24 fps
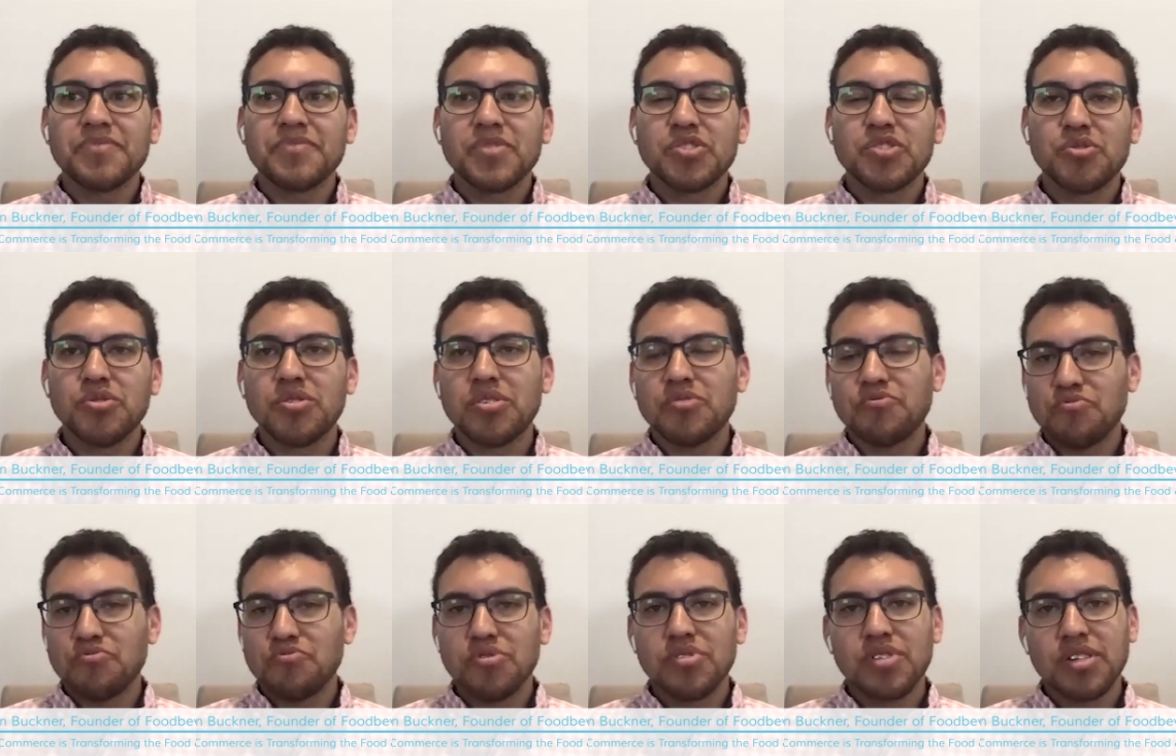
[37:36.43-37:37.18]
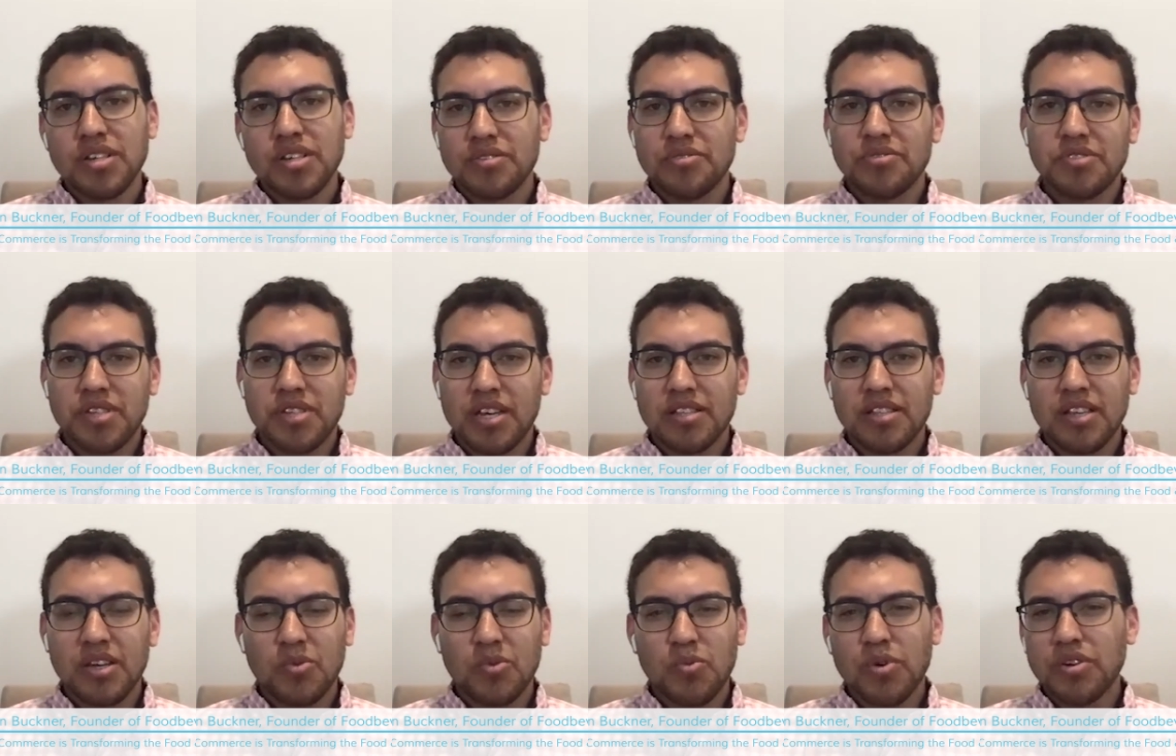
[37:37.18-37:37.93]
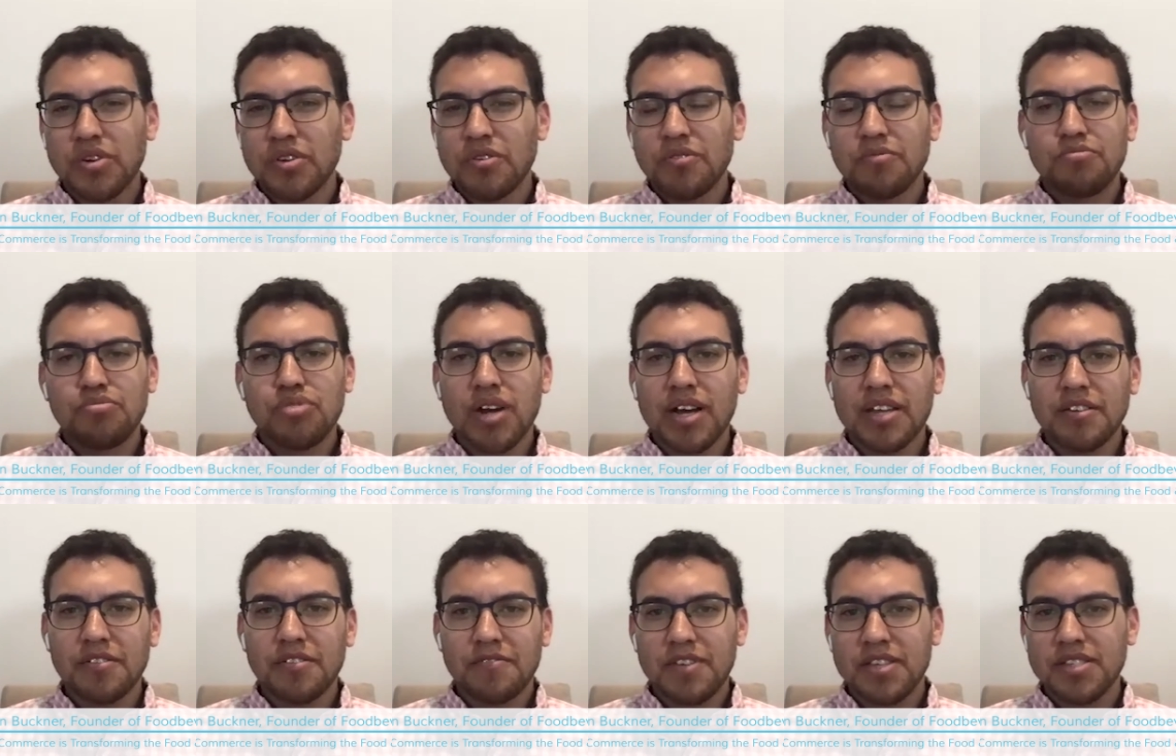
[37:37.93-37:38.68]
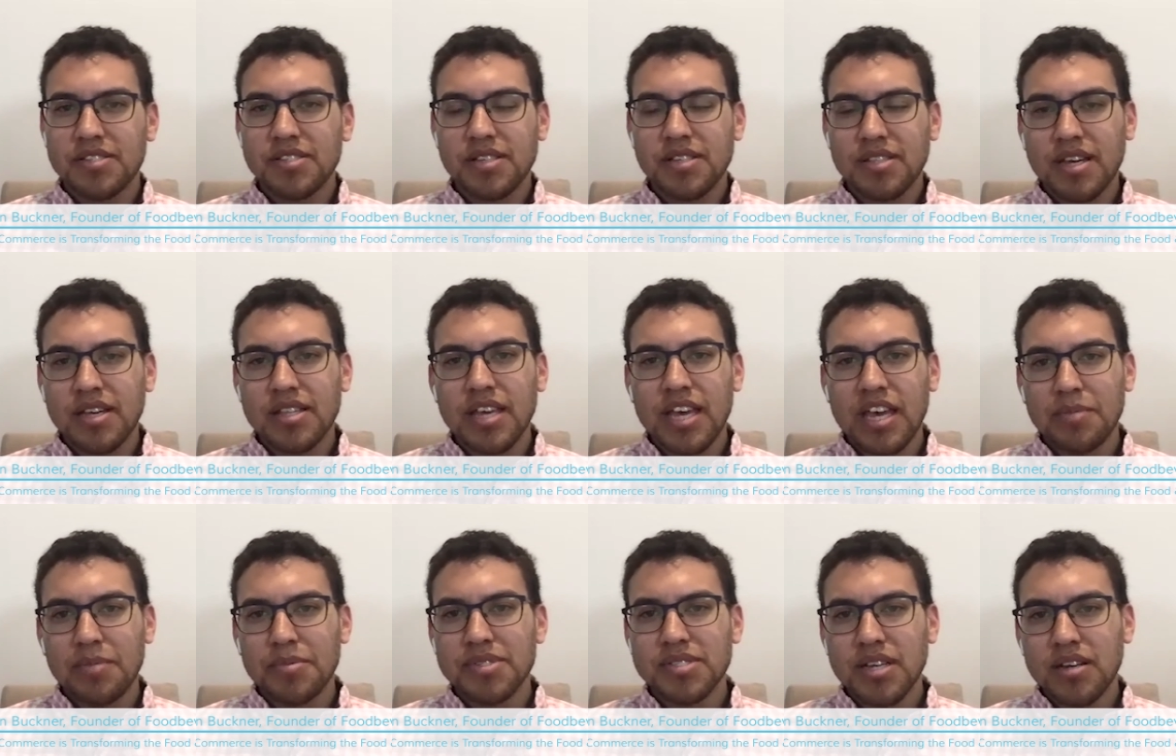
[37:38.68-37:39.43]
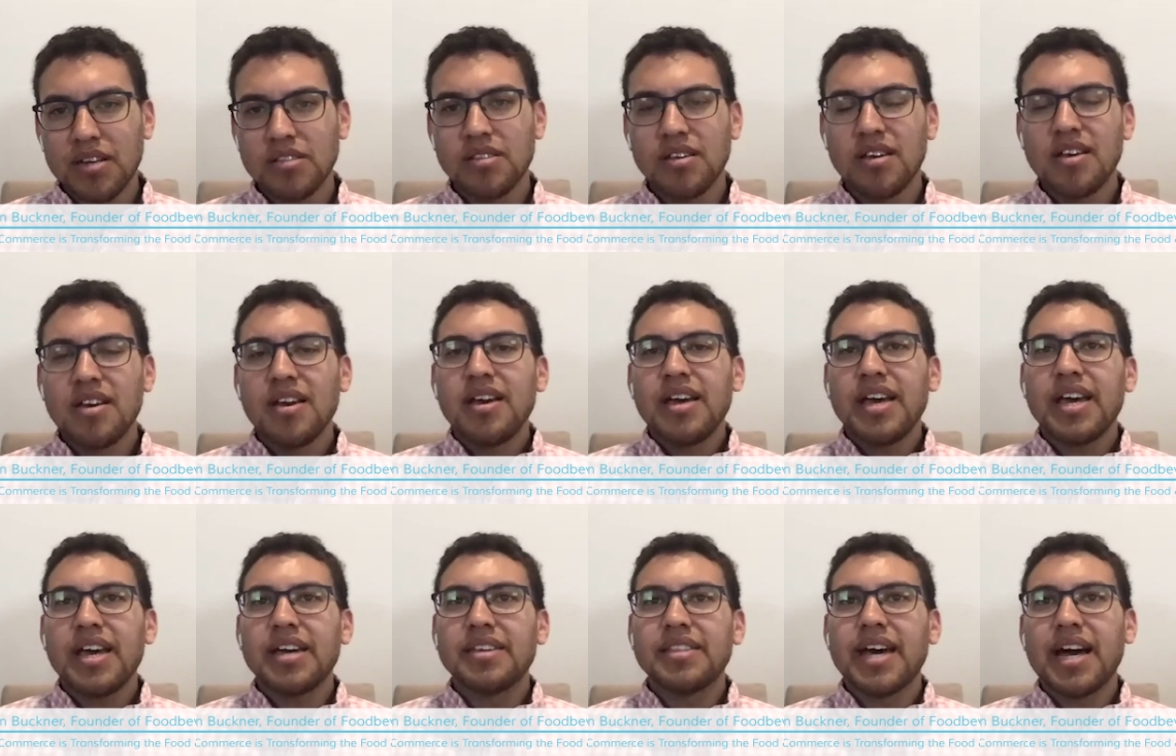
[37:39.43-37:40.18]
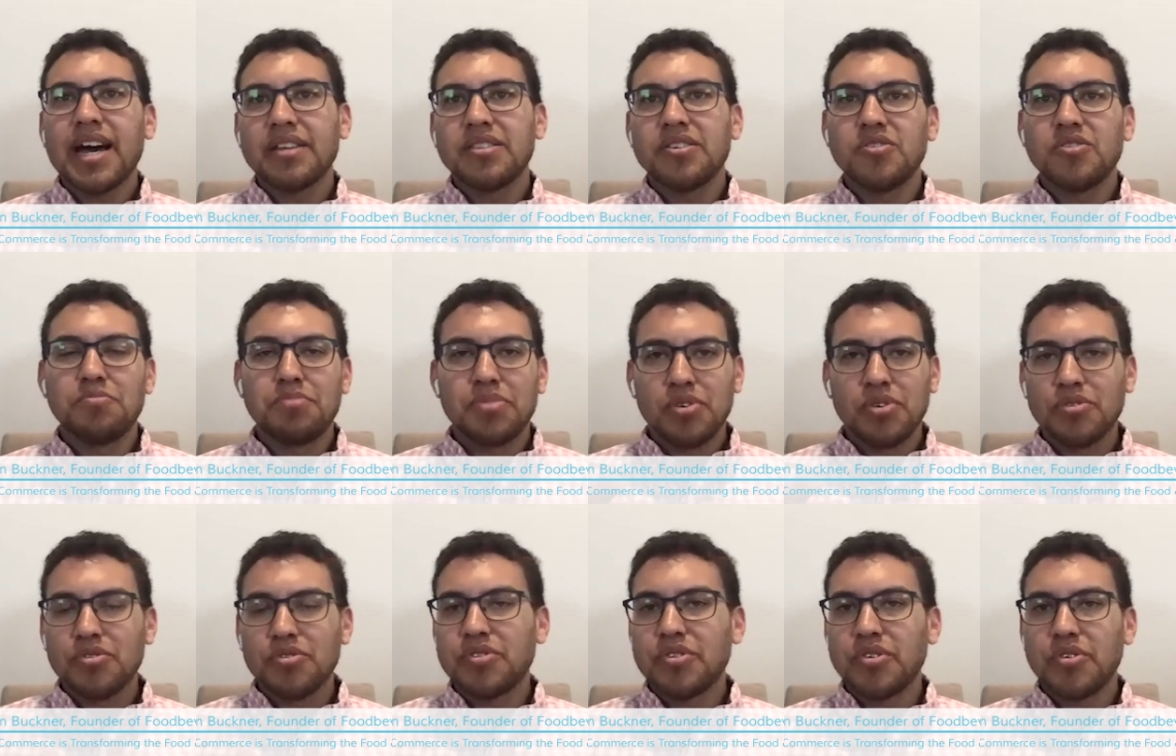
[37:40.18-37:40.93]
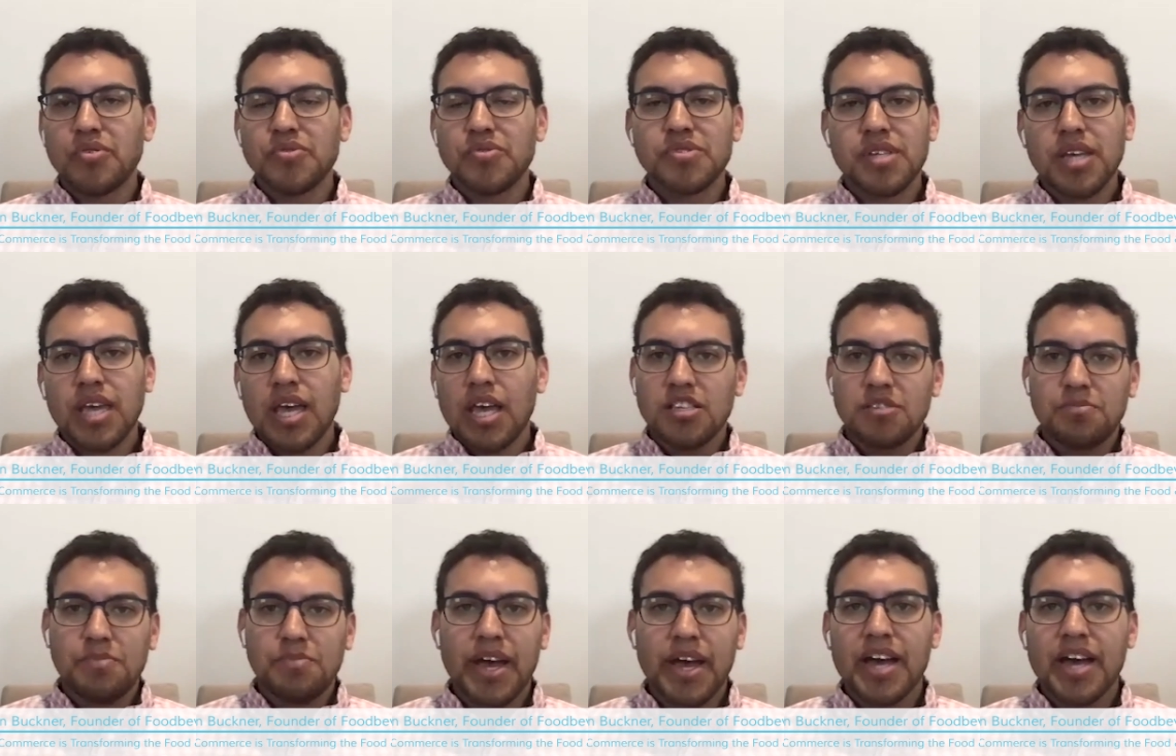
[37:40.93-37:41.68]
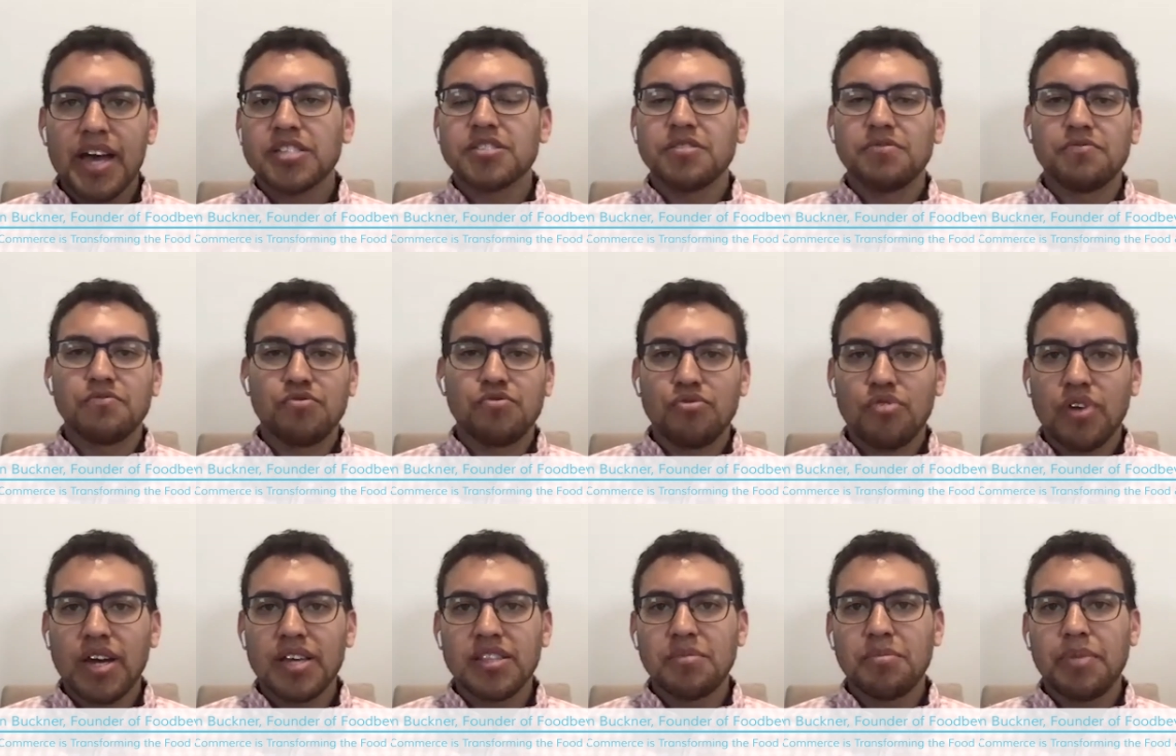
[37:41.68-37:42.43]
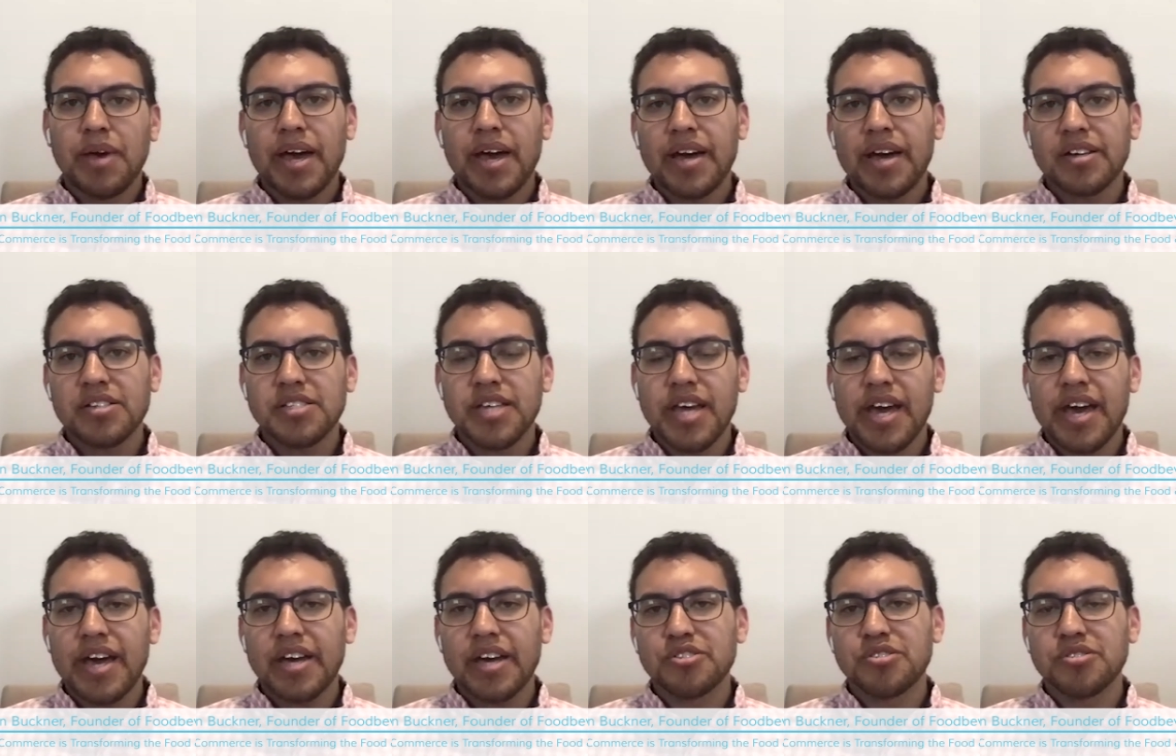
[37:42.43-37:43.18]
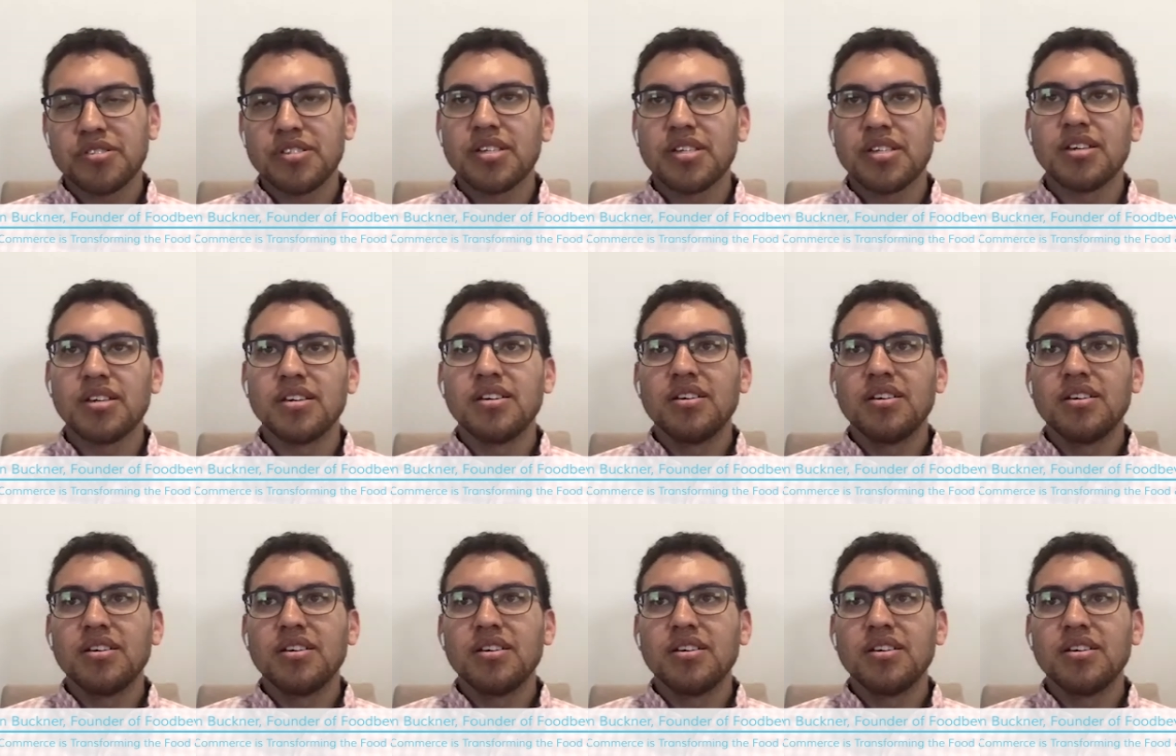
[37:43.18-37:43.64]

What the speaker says: So you can really understand like where your product fits in on Amazon, and how do you build those case packs and variety packs to actually